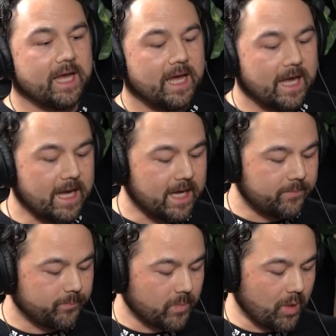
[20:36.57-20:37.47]

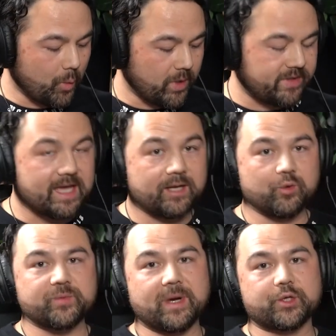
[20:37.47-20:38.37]
And with that, it
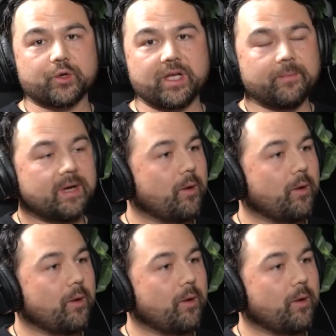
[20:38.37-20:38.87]
was my dream.